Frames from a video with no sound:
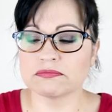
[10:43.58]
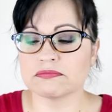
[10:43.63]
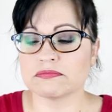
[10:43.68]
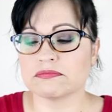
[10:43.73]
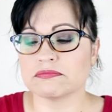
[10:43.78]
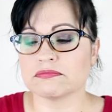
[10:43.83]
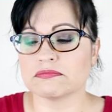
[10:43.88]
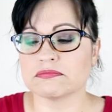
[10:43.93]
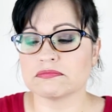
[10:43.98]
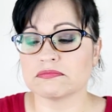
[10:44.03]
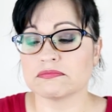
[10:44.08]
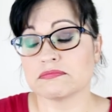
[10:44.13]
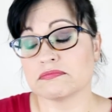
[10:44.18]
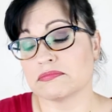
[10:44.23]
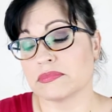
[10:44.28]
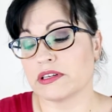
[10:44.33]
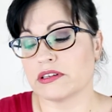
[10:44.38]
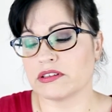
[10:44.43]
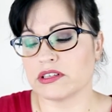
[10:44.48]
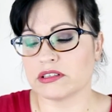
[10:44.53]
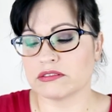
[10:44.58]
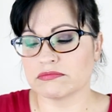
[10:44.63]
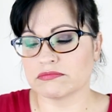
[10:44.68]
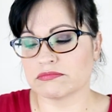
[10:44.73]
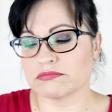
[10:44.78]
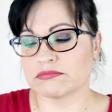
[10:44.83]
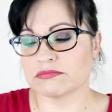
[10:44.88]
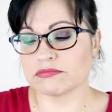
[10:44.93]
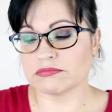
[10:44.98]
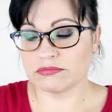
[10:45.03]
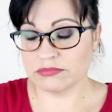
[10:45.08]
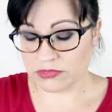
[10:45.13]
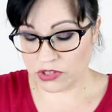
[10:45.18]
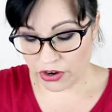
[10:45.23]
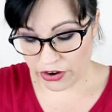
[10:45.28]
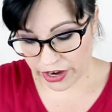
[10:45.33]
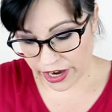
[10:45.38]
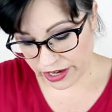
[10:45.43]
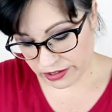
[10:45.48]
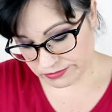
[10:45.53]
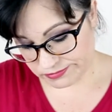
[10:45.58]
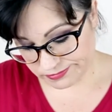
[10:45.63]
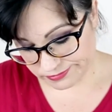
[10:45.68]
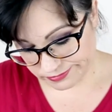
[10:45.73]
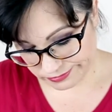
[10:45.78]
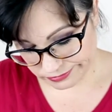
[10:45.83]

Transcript: I don't know. All right.